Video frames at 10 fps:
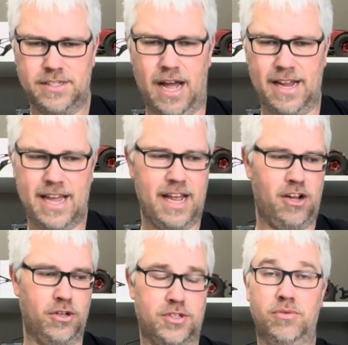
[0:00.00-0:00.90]
I kind of
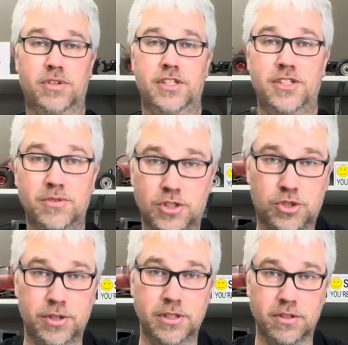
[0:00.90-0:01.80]
also wanted to do a
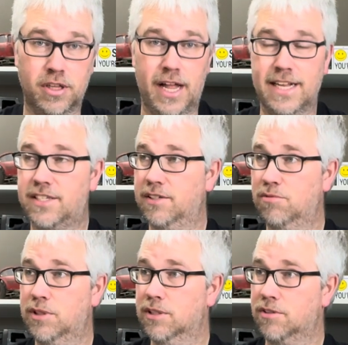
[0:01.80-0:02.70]
Trill classic
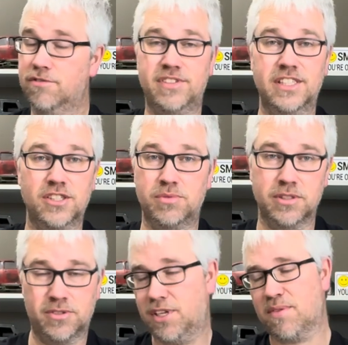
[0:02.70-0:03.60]
wheel or vintage wheel
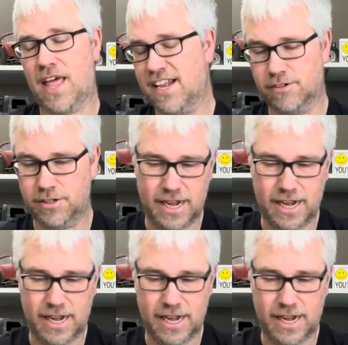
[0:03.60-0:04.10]
or something. I don't know.